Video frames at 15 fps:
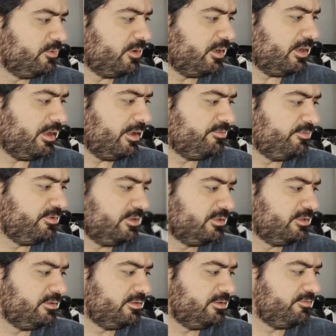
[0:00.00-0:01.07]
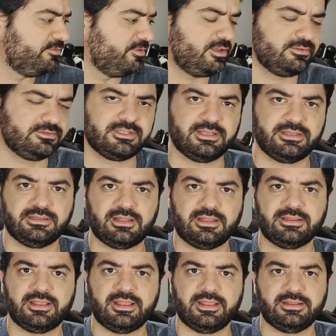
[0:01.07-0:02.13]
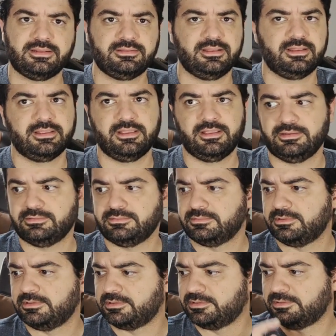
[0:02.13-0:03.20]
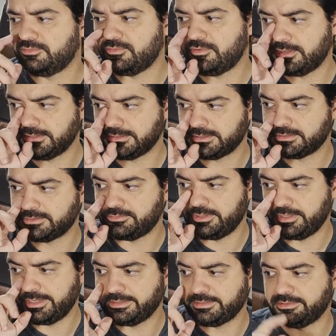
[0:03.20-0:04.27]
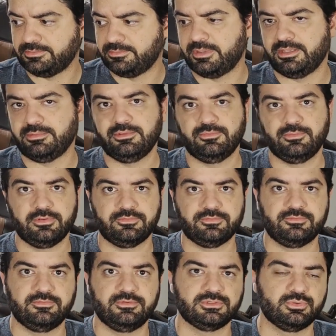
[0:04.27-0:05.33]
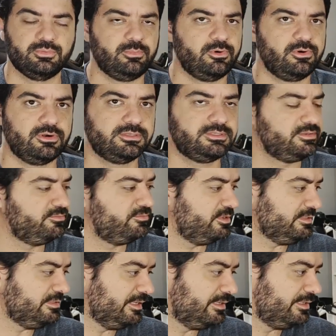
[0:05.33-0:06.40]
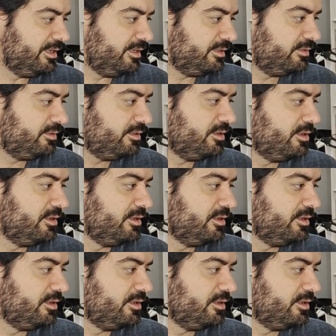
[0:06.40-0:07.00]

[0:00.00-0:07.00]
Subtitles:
I think the fails I had, again, was related maybe with supports and things like that.